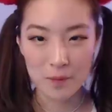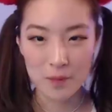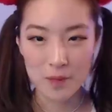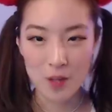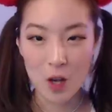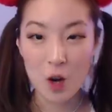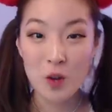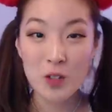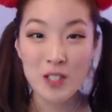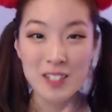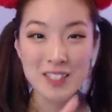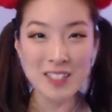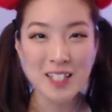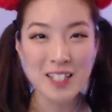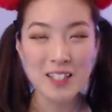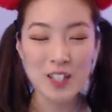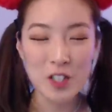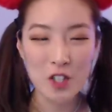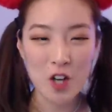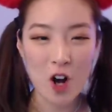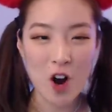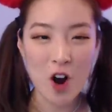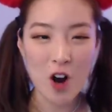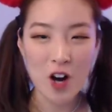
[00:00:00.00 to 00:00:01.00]
Oh, this is like the
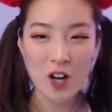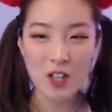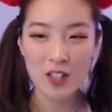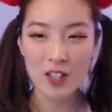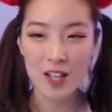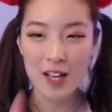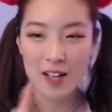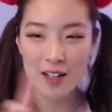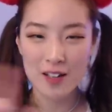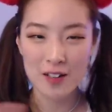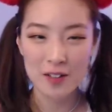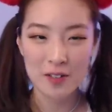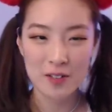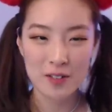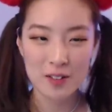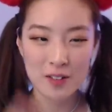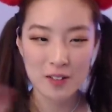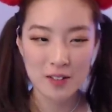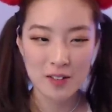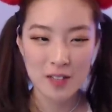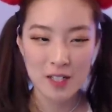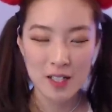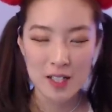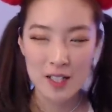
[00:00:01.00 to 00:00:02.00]
car, like,
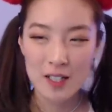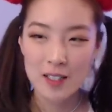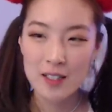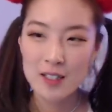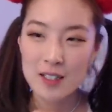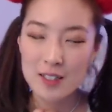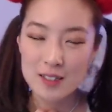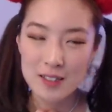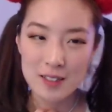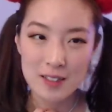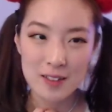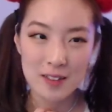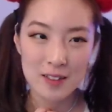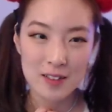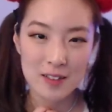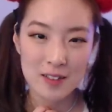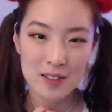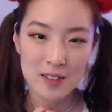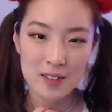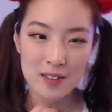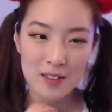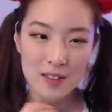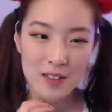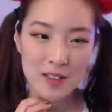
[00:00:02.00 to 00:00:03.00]
this,
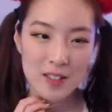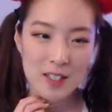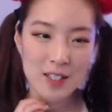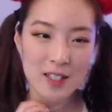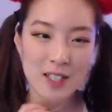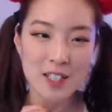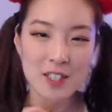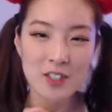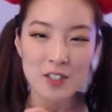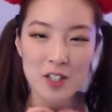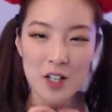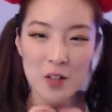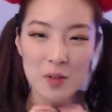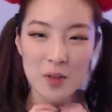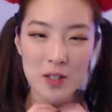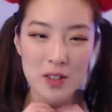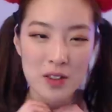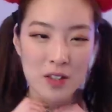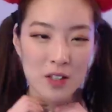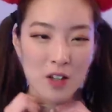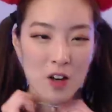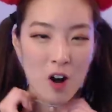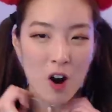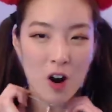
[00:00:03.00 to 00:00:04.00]
didn't they start
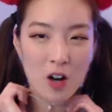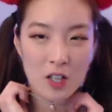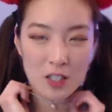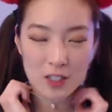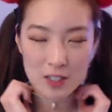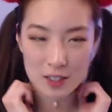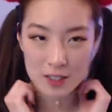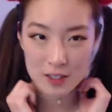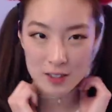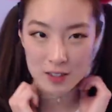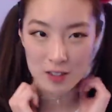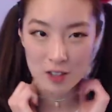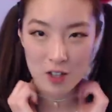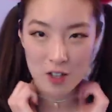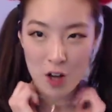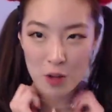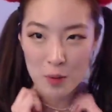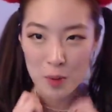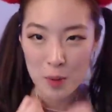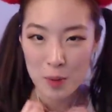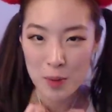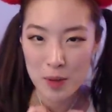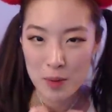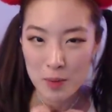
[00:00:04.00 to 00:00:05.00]
with Cars and Call
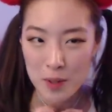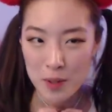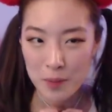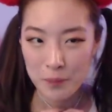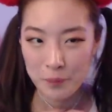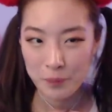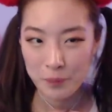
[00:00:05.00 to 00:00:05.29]
Me Baby?